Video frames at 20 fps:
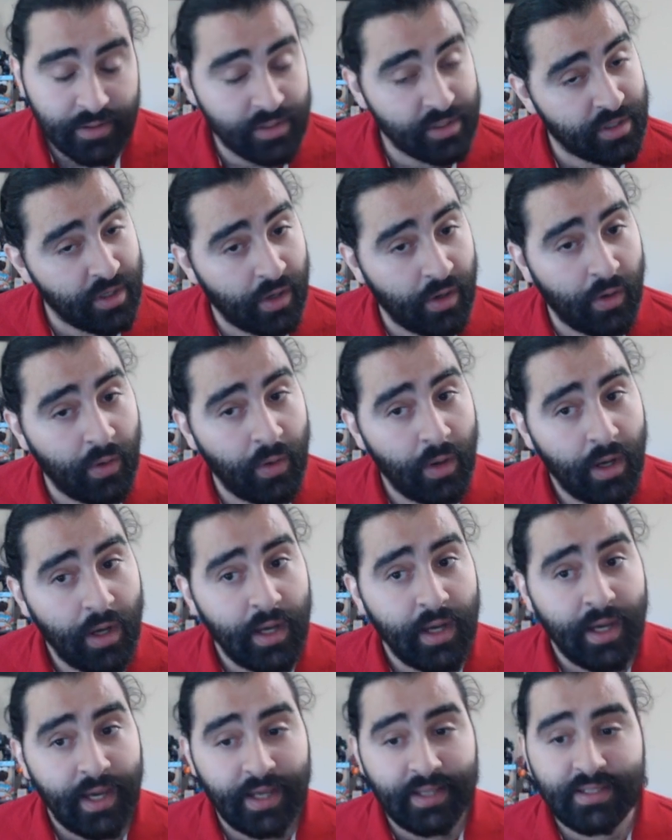So
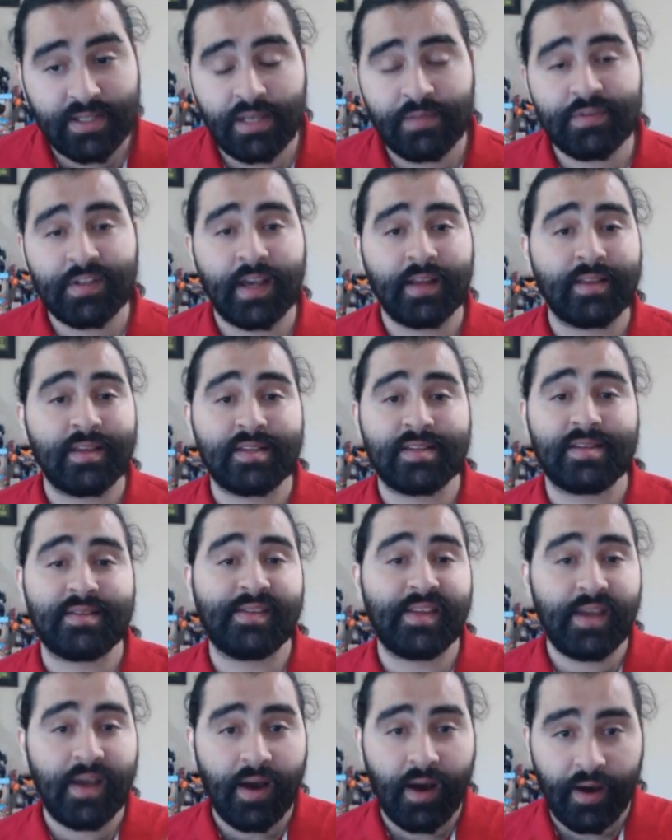it seems like this
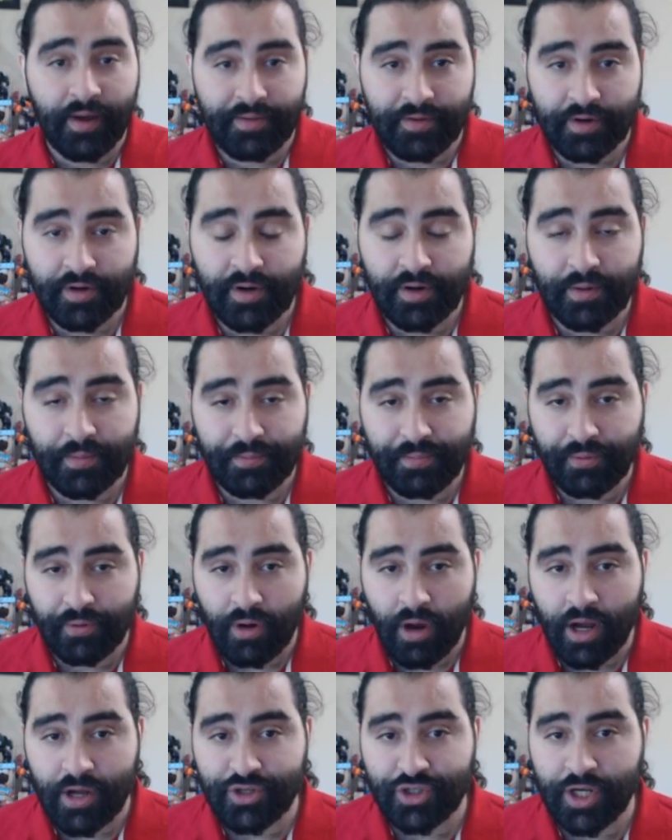is the other
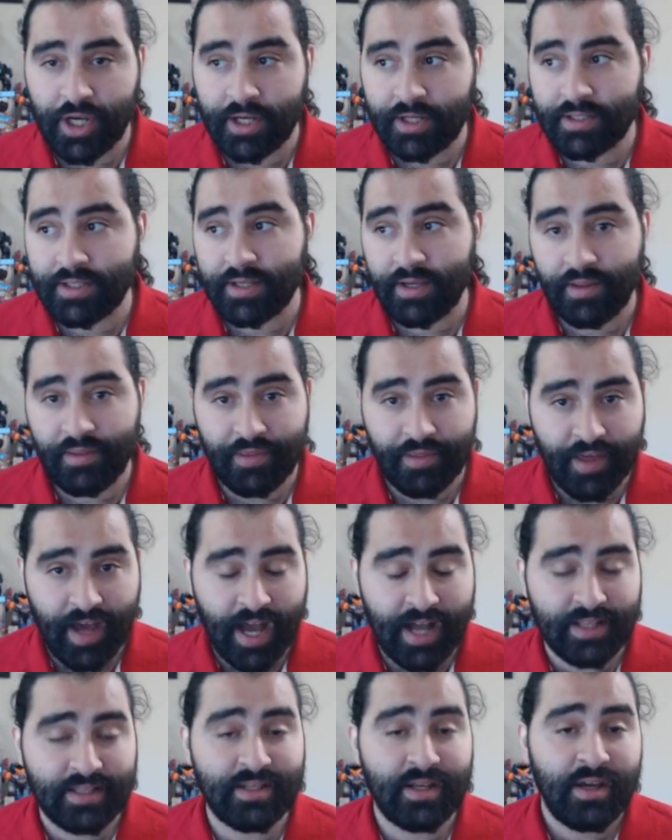project
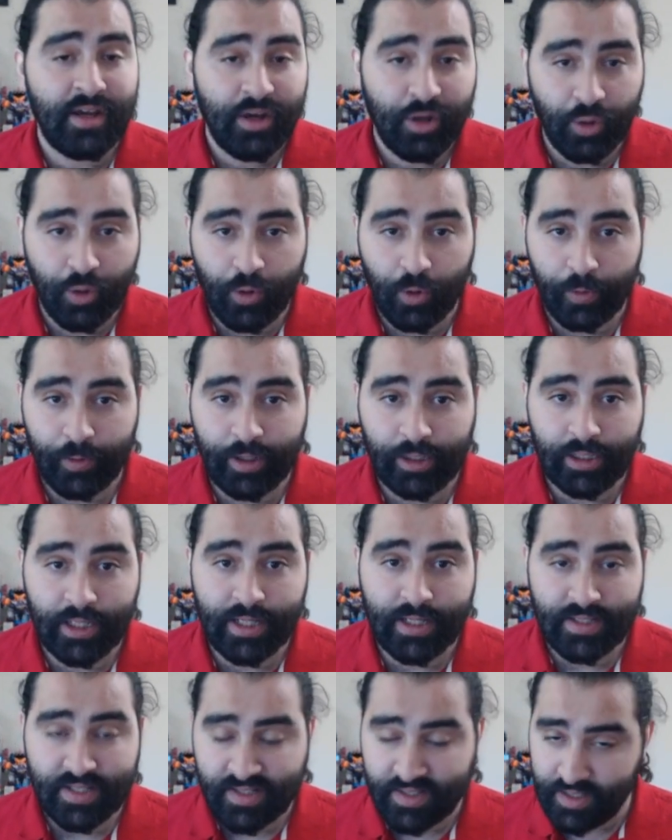that
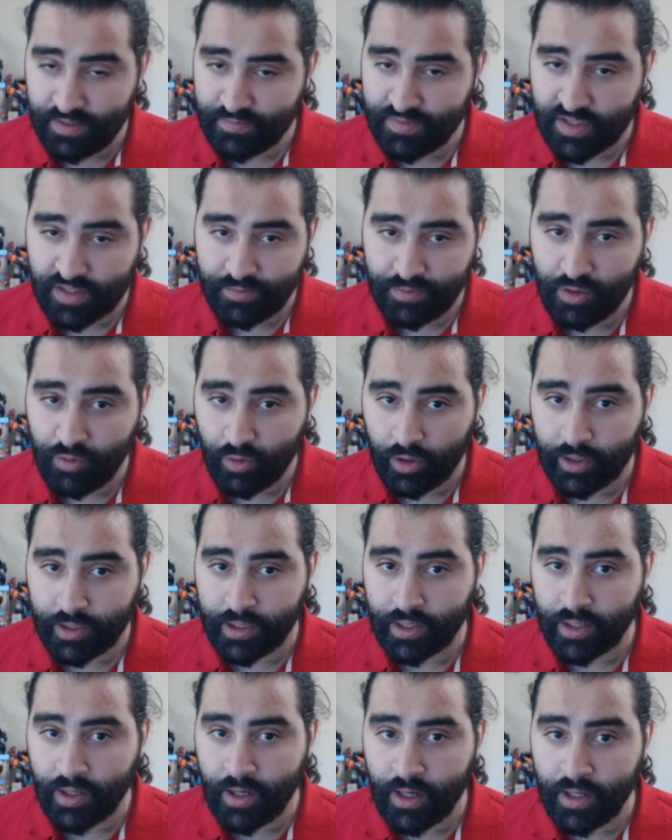Guerrilla seems to be
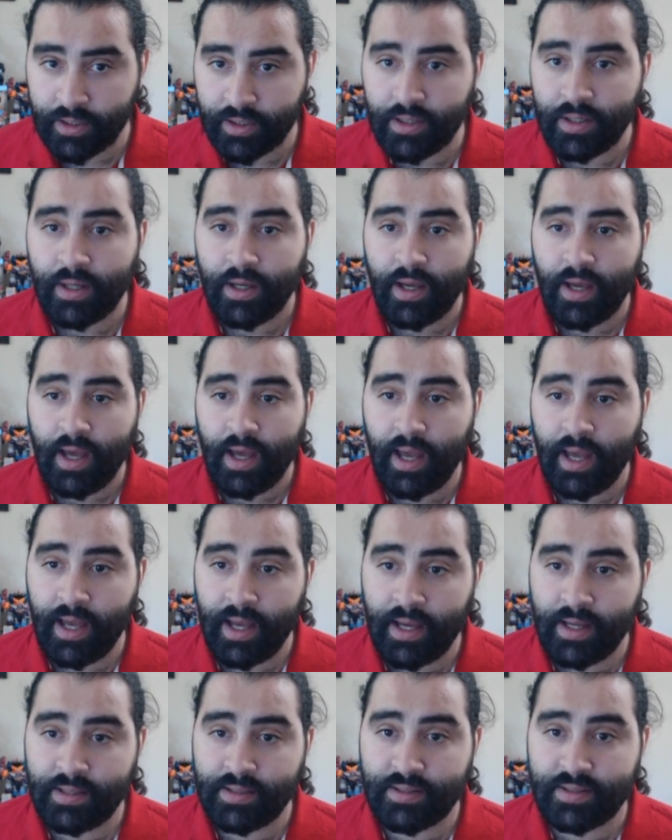working on,
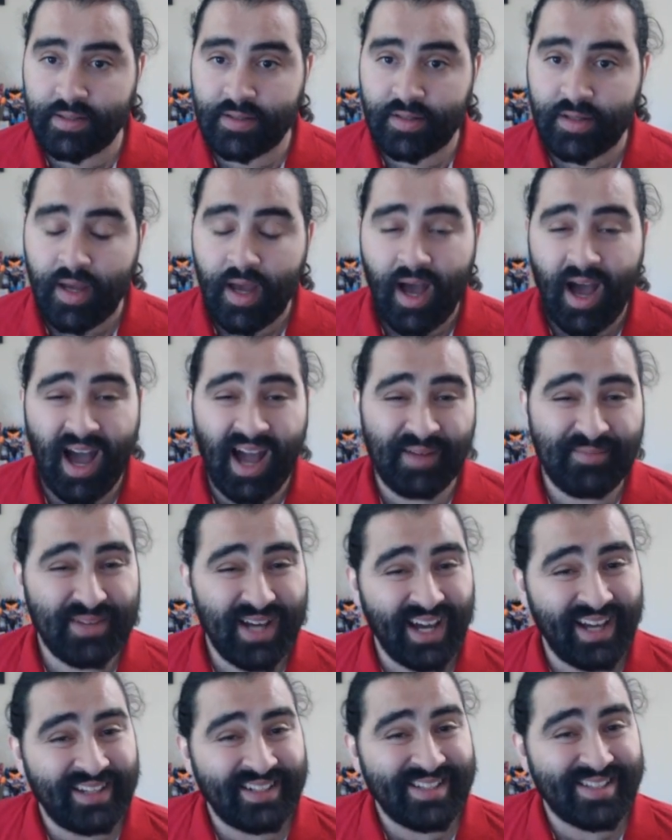and I'm
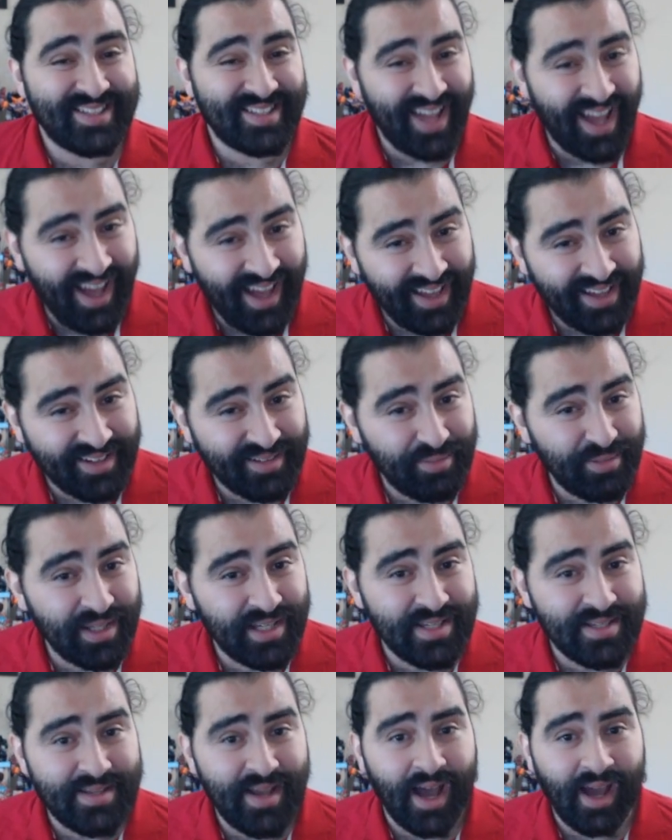kind of sad
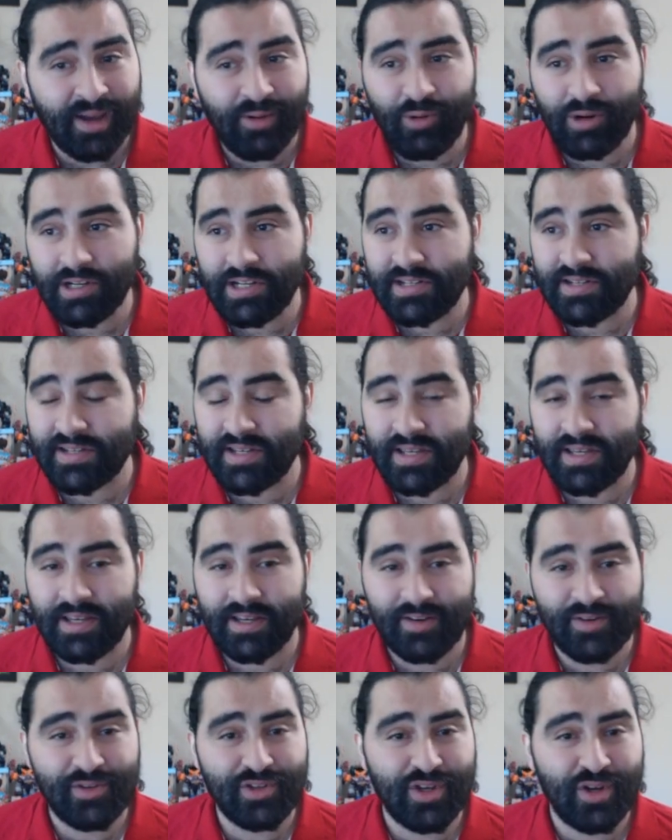because I want to see
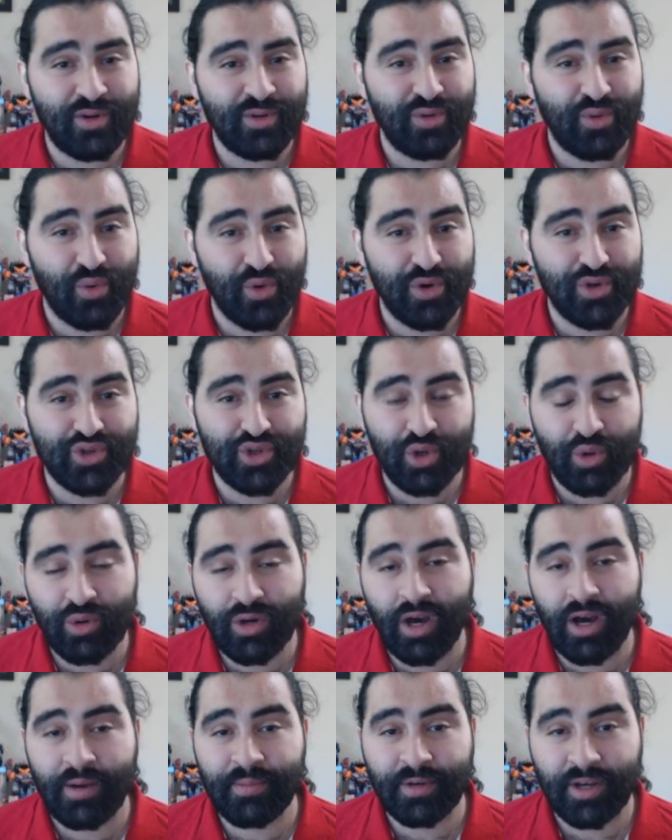Killzone or
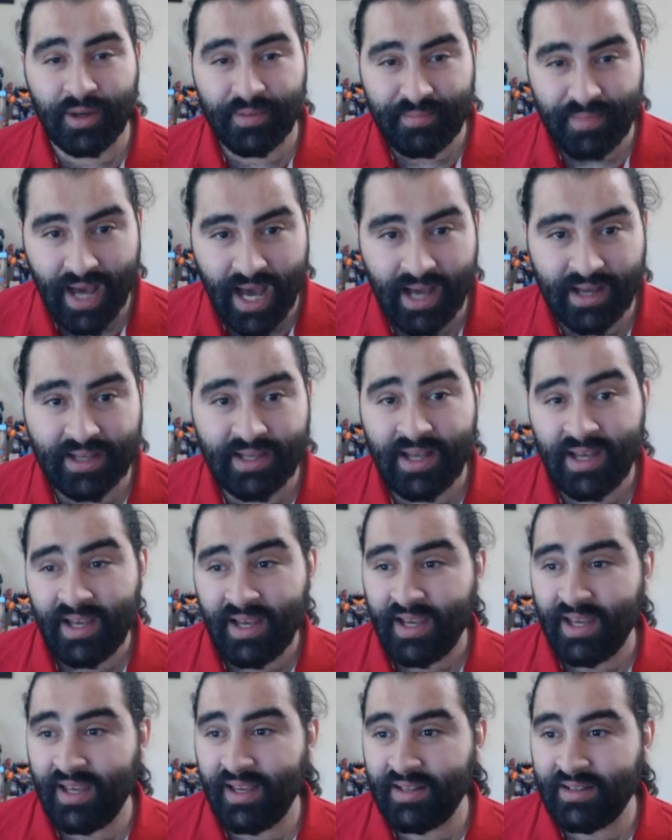SOCOM come back
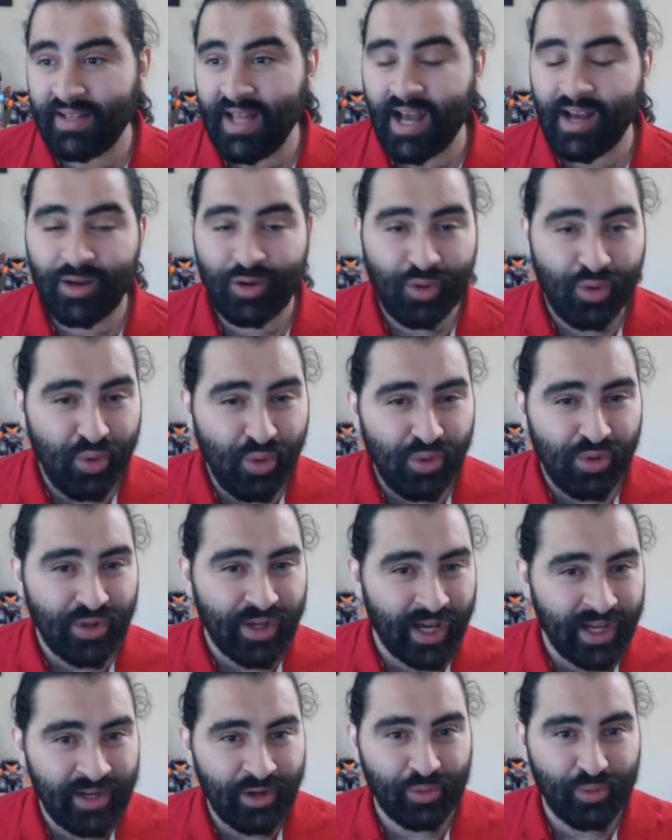in that cool
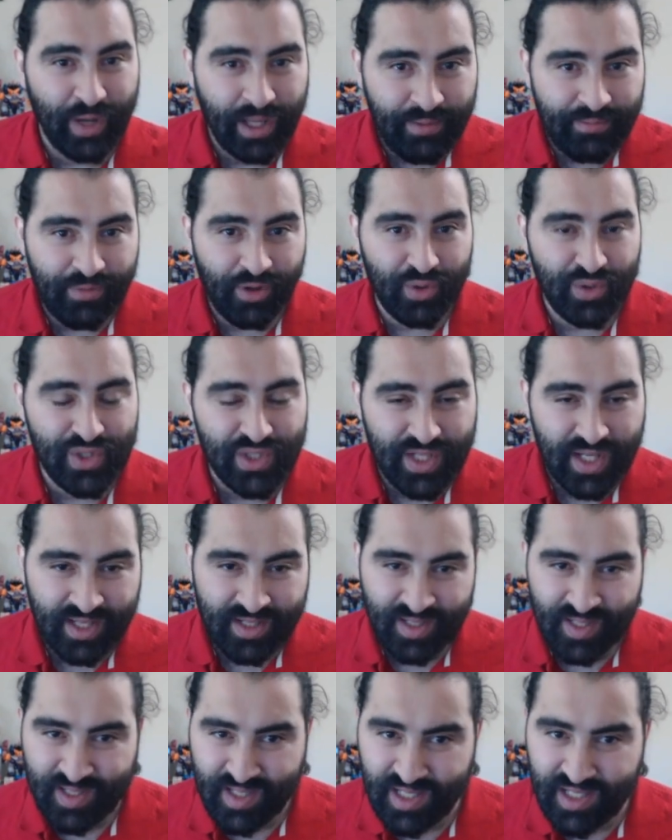kind of Rainbow
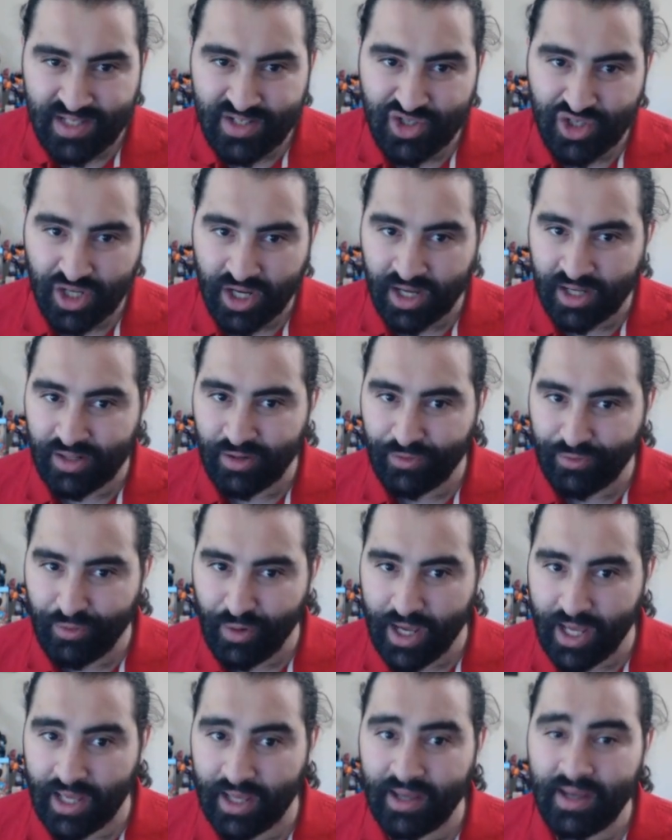Six Siege kind of
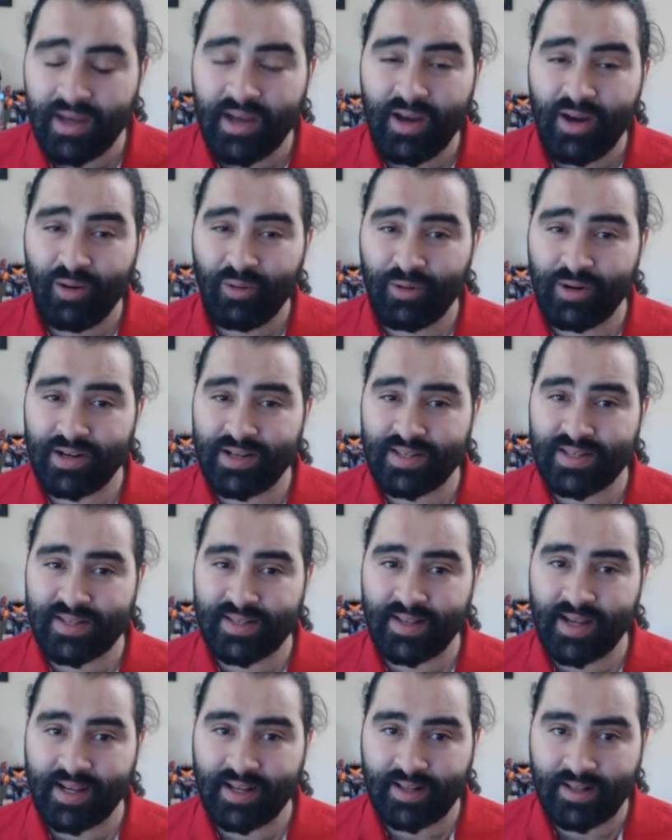way, where
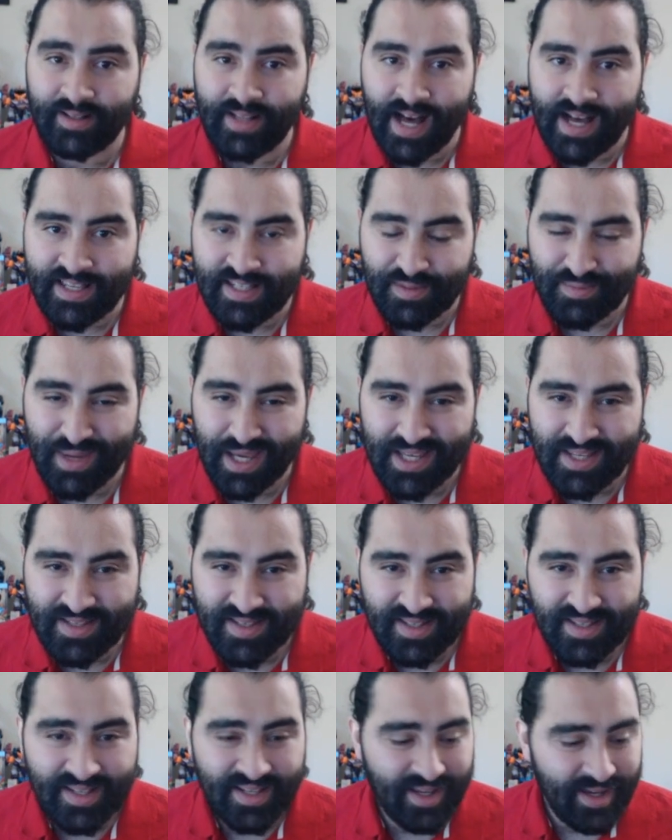it's like
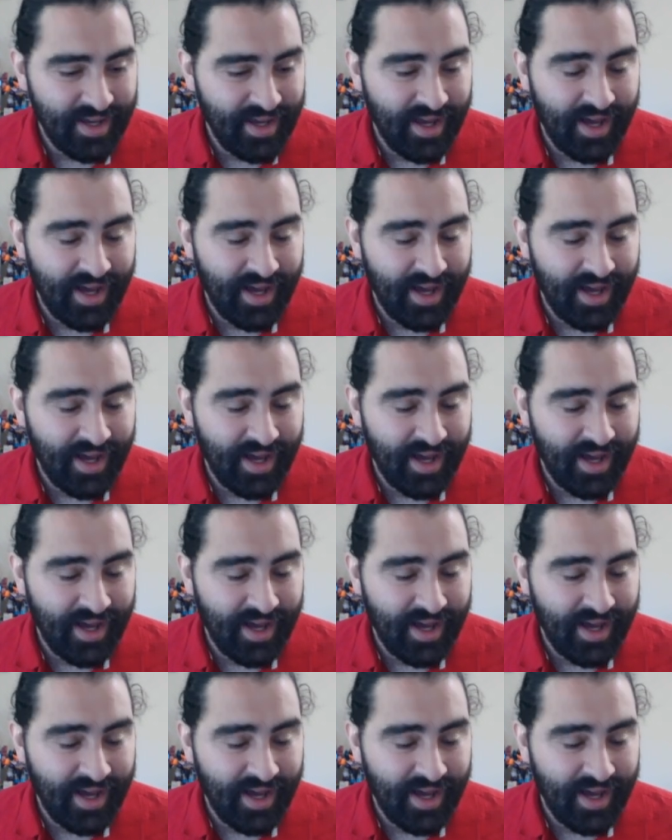class-based.